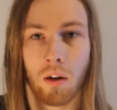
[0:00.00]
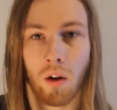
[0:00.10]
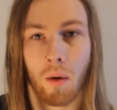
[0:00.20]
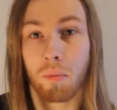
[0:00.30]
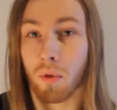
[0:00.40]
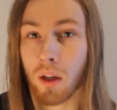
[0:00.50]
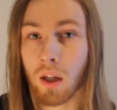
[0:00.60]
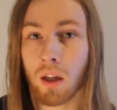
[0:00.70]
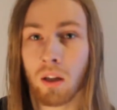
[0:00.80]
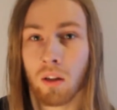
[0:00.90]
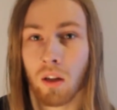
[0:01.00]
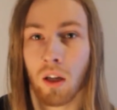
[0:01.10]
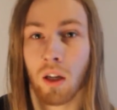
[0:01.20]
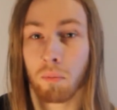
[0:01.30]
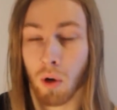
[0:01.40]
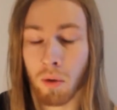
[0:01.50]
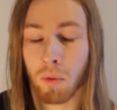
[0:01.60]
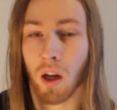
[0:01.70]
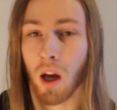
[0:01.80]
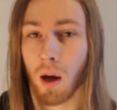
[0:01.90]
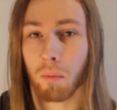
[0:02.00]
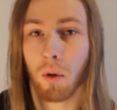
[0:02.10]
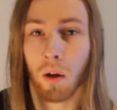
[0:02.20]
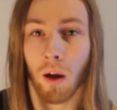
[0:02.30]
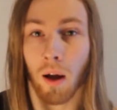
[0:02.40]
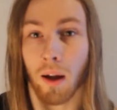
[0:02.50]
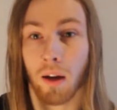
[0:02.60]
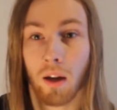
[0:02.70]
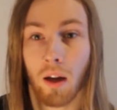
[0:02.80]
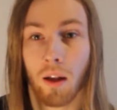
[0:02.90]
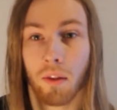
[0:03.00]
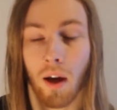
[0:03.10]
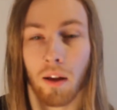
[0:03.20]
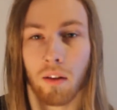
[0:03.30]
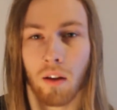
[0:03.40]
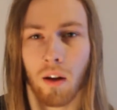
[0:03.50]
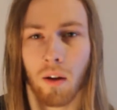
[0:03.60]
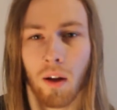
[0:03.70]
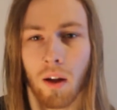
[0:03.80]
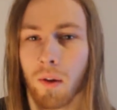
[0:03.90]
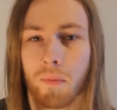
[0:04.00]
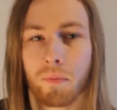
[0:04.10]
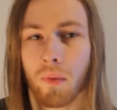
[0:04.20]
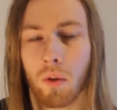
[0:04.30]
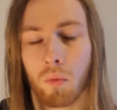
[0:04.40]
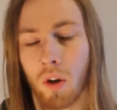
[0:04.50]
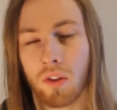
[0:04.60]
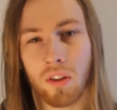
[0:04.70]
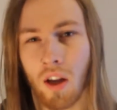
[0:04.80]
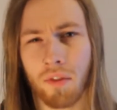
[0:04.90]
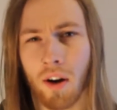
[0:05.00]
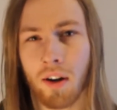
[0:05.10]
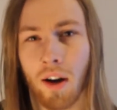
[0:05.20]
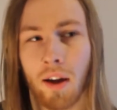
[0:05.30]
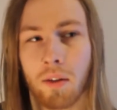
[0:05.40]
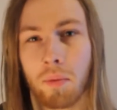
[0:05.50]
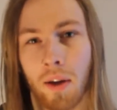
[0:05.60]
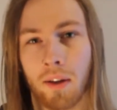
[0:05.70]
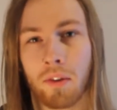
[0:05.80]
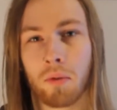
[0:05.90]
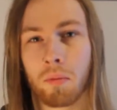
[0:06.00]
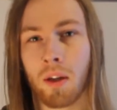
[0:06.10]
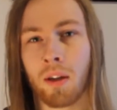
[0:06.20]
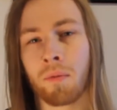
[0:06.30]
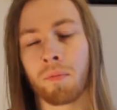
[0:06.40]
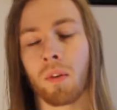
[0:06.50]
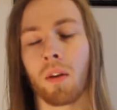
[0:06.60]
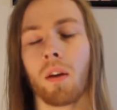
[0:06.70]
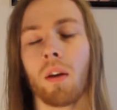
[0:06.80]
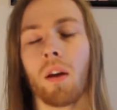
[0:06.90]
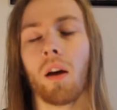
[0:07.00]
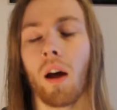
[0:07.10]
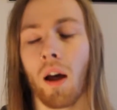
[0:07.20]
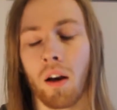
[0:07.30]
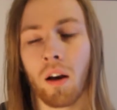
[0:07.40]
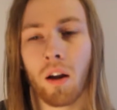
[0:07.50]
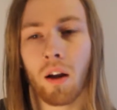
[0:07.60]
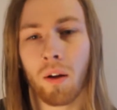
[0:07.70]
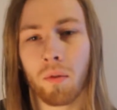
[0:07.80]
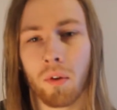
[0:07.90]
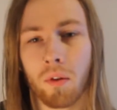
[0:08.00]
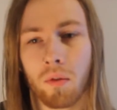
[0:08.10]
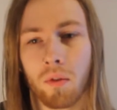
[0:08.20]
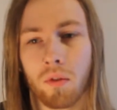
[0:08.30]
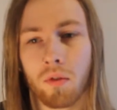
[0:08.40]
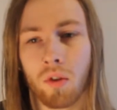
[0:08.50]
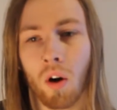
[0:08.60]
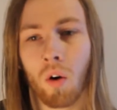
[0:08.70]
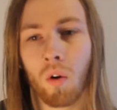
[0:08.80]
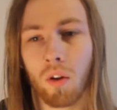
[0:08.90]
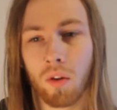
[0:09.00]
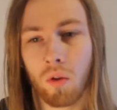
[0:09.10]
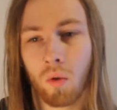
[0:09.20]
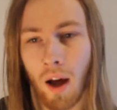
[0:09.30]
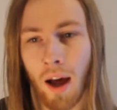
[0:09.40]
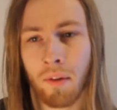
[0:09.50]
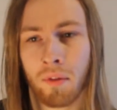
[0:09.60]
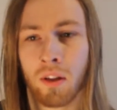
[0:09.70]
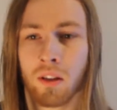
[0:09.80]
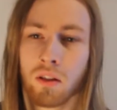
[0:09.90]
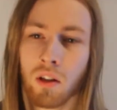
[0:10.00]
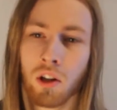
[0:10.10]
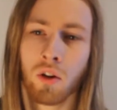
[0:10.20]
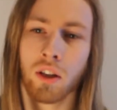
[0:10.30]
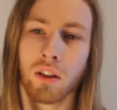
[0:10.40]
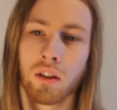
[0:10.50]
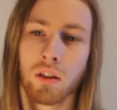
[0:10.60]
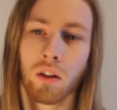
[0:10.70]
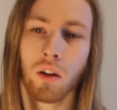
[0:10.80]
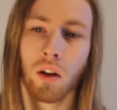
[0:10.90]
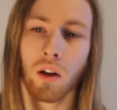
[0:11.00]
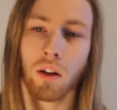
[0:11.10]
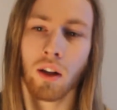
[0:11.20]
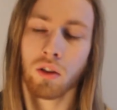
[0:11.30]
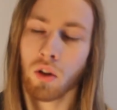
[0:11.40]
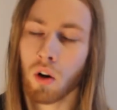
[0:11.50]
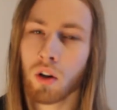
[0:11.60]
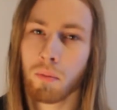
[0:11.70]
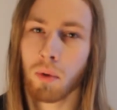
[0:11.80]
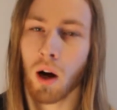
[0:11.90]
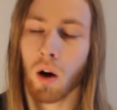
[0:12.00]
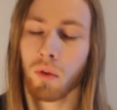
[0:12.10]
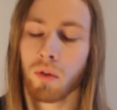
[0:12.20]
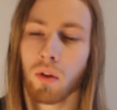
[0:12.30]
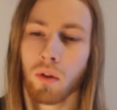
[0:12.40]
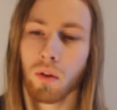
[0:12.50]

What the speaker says: upbringing in Birmingham, and that it wasn't a very nice place to be. And so you have these lyrics that talk about,